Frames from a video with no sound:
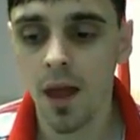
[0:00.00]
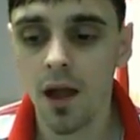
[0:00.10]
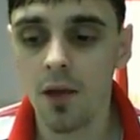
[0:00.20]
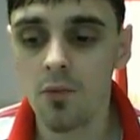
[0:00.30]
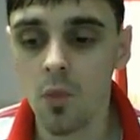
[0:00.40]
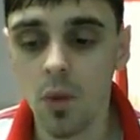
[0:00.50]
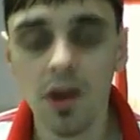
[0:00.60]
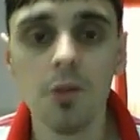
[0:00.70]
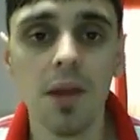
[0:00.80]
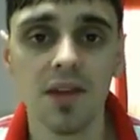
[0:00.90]

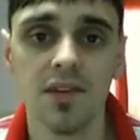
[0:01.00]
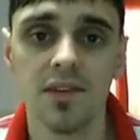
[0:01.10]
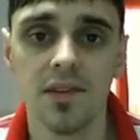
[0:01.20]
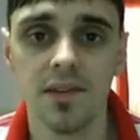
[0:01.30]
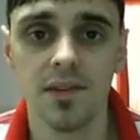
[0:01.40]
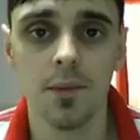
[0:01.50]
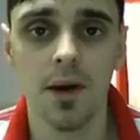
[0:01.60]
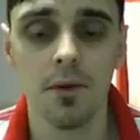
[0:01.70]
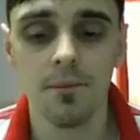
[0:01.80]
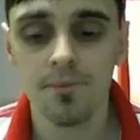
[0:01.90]
when I max this system
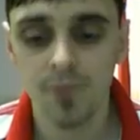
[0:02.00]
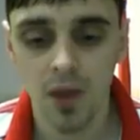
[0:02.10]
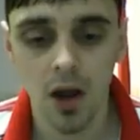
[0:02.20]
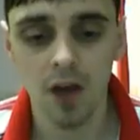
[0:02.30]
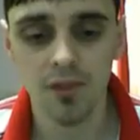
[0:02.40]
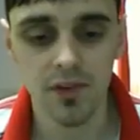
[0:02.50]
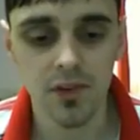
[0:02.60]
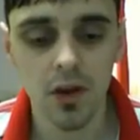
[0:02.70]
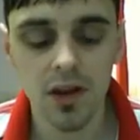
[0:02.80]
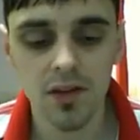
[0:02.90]
out, I've
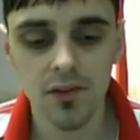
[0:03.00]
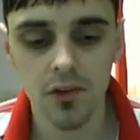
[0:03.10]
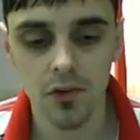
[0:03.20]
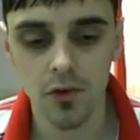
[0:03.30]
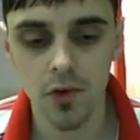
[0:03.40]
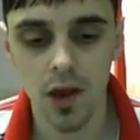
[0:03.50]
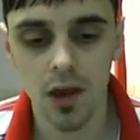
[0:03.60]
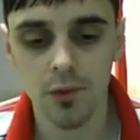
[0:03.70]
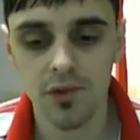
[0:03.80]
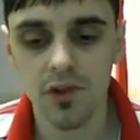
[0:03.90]
decided
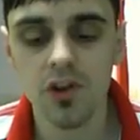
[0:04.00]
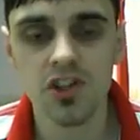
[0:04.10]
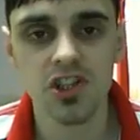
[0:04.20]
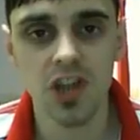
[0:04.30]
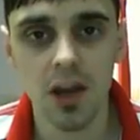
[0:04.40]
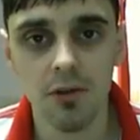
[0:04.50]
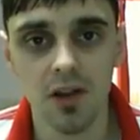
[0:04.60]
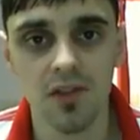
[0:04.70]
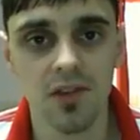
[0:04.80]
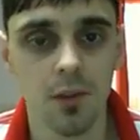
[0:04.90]
to start
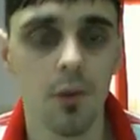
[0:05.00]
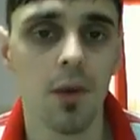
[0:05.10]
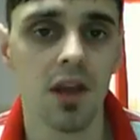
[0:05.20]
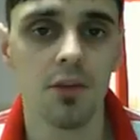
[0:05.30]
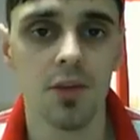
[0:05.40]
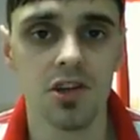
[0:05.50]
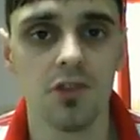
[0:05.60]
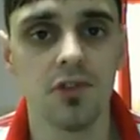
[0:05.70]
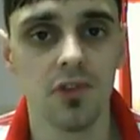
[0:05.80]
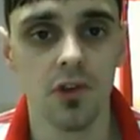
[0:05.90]
sharing some of my
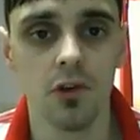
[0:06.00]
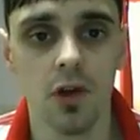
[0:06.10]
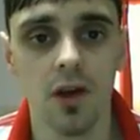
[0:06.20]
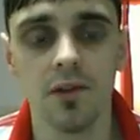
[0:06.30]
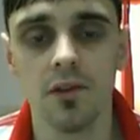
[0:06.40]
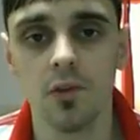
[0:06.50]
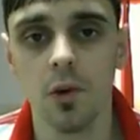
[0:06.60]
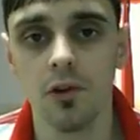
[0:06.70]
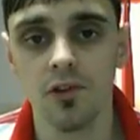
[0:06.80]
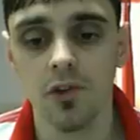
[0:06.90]
commissions to you guys as well.